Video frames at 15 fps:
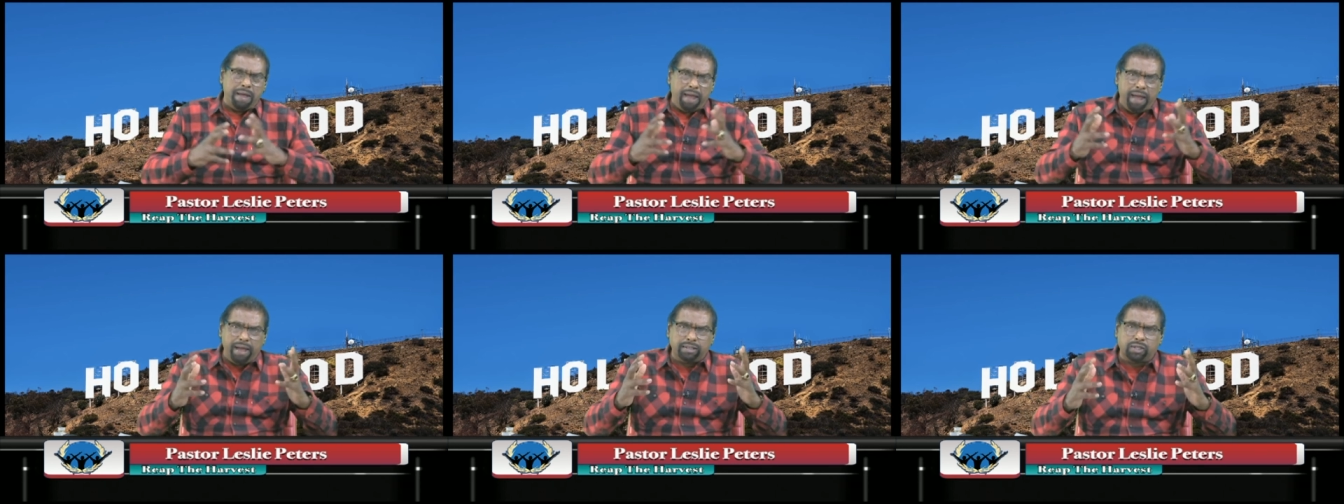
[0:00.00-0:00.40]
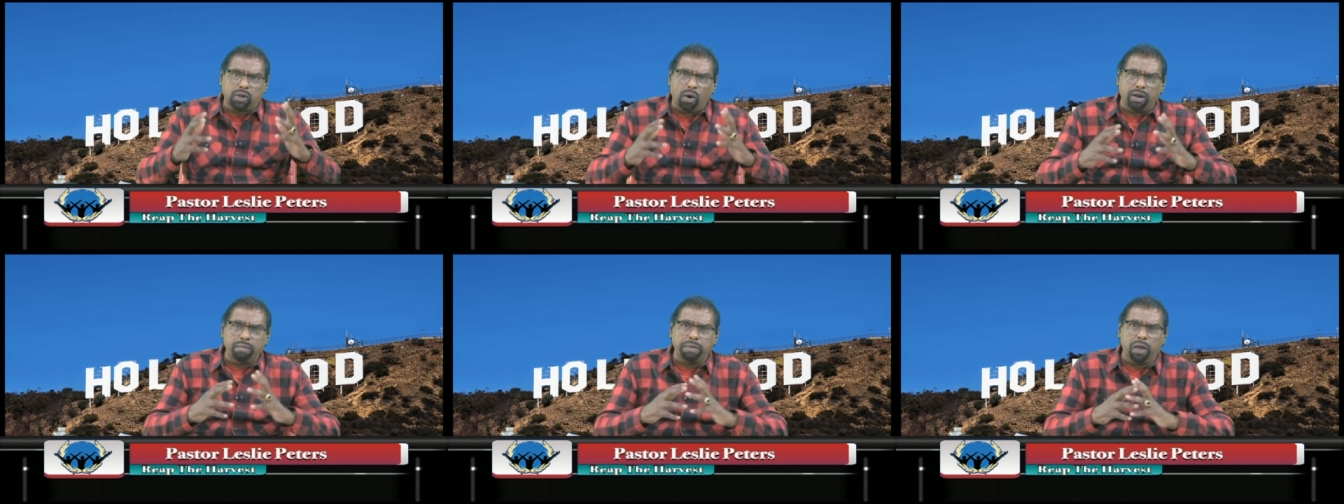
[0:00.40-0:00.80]
It's
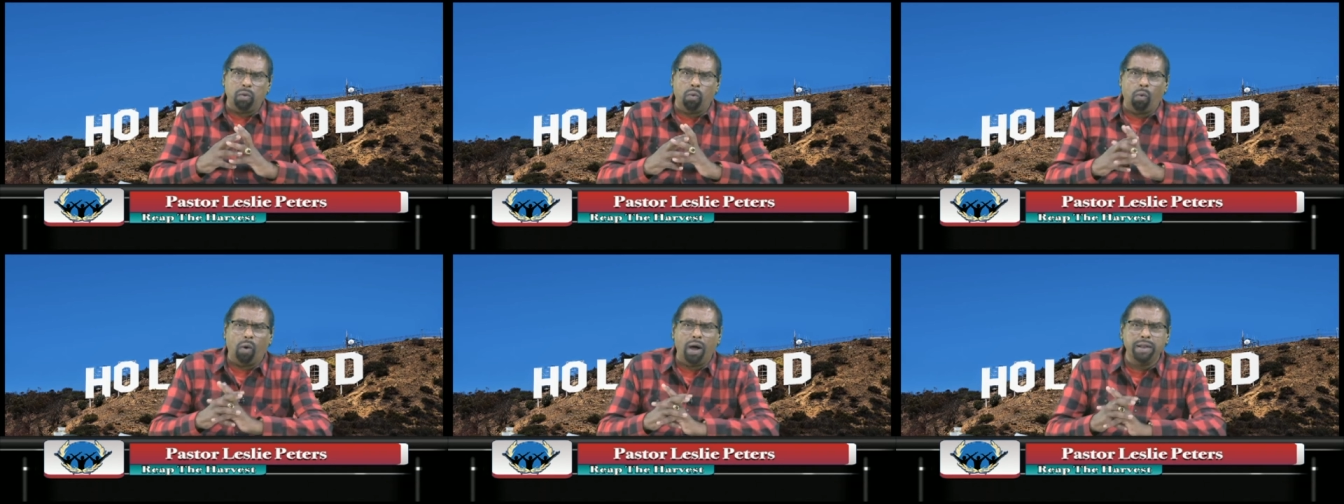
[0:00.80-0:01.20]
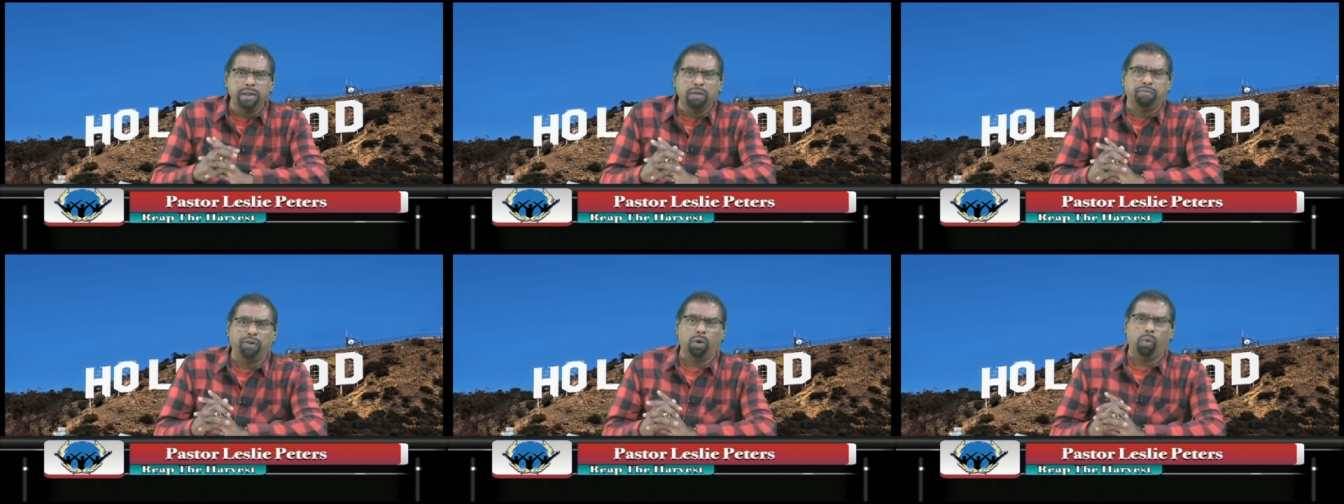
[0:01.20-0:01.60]
going to be
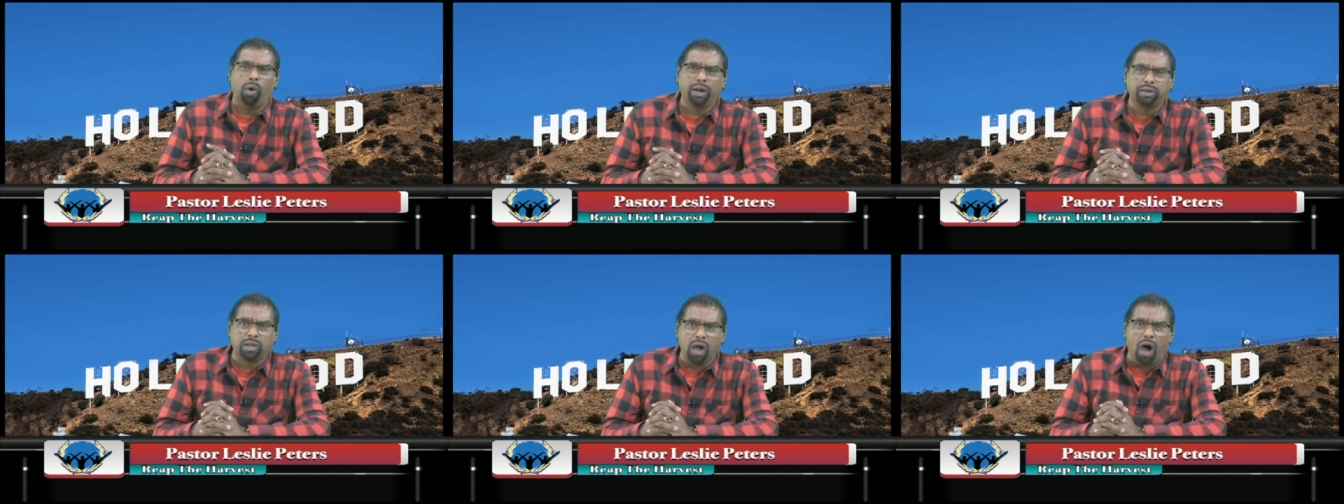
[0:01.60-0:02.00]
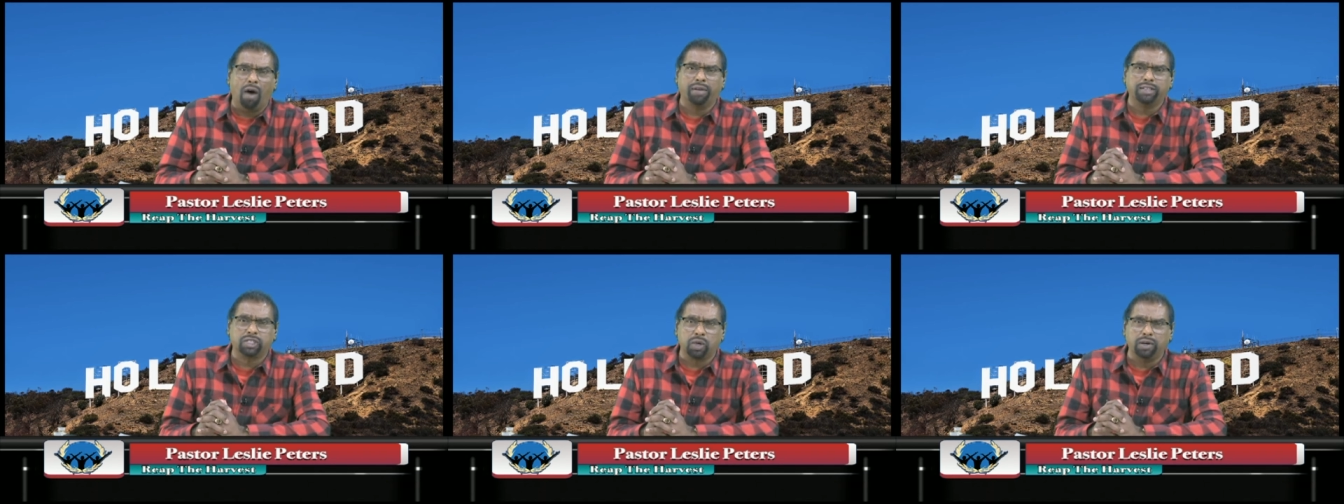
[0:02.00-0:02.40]
wonderful what
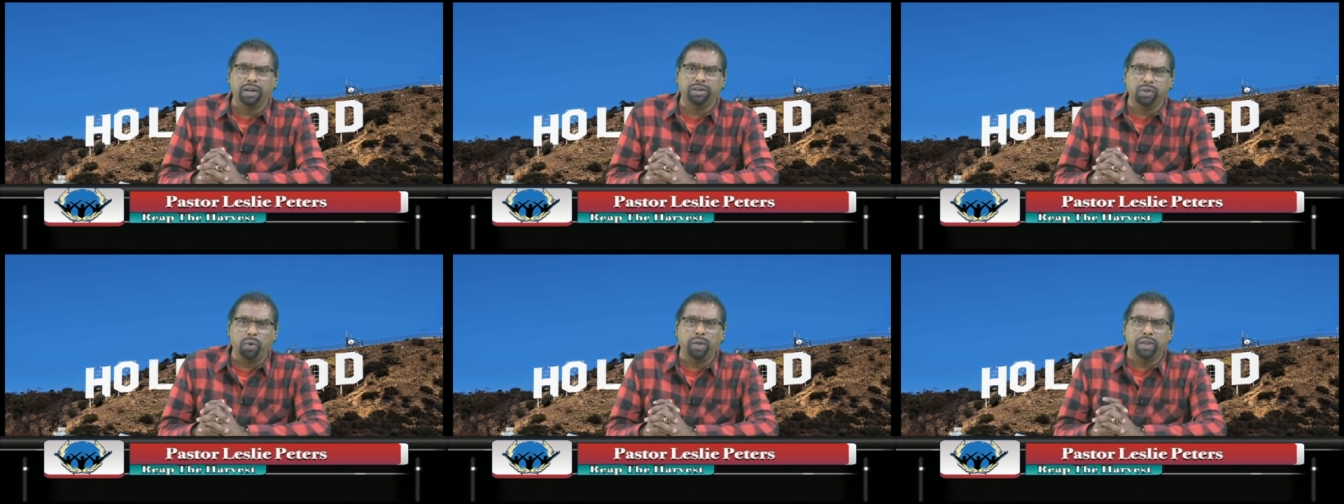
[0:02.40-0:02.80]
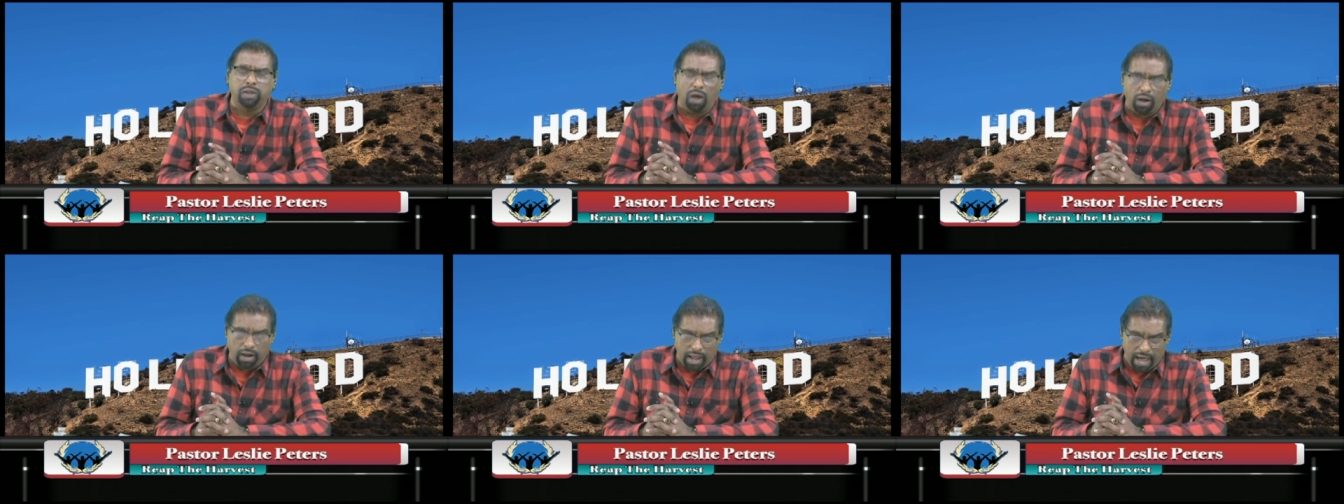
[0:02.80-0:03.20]
God is going to do in
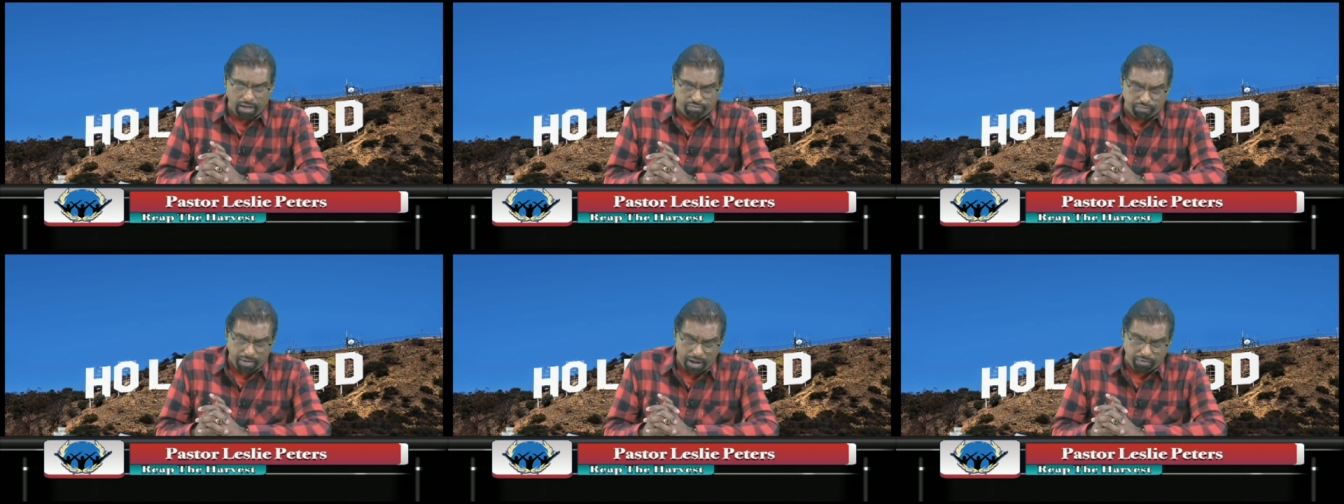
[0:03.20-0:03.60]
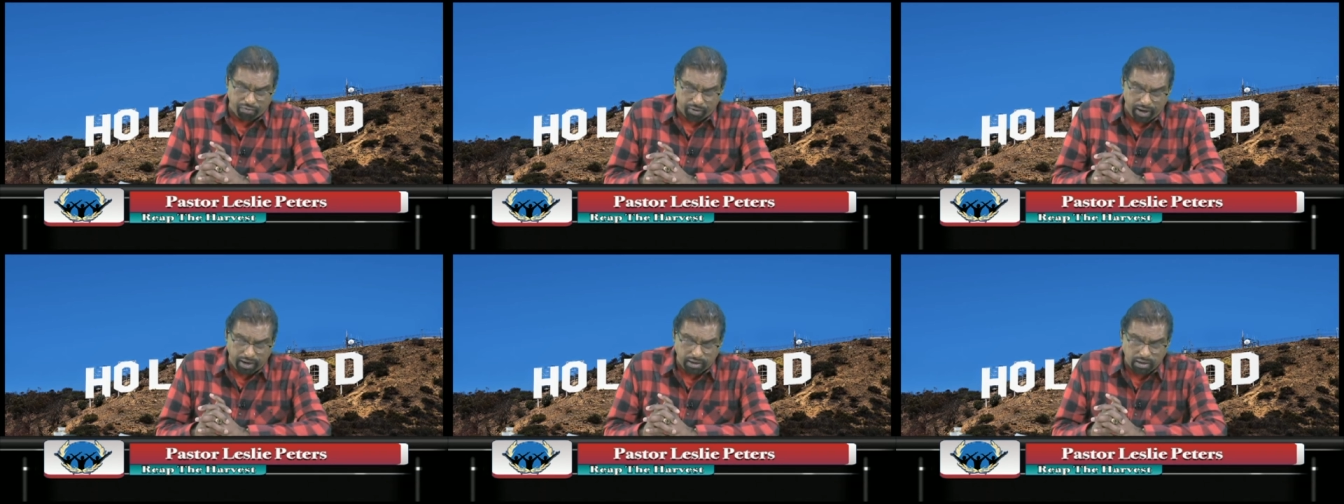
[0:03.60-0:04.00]
your life, my
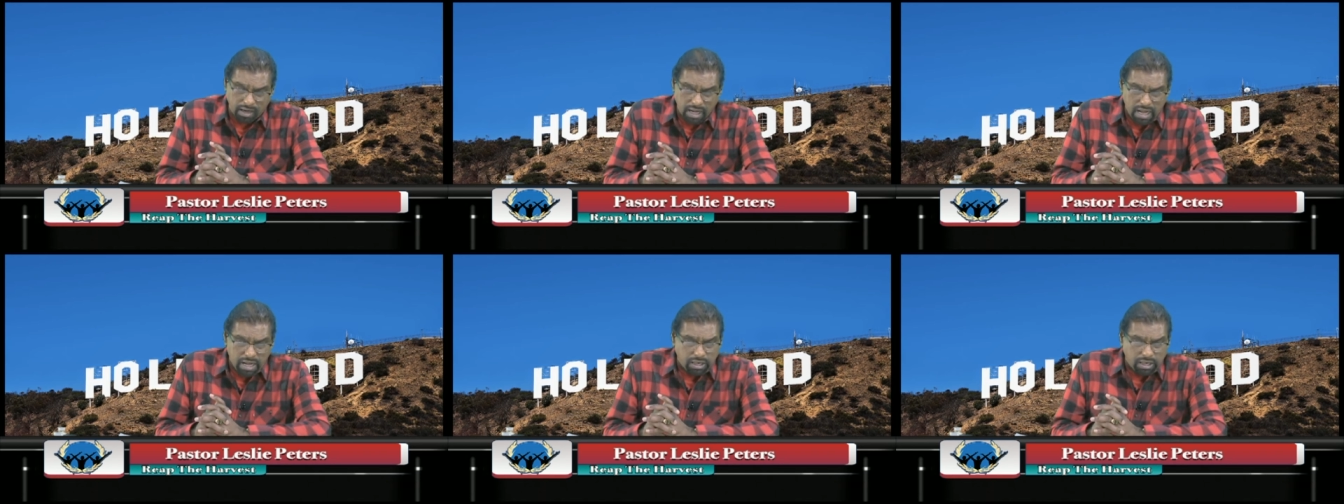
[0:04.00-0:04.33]
friend.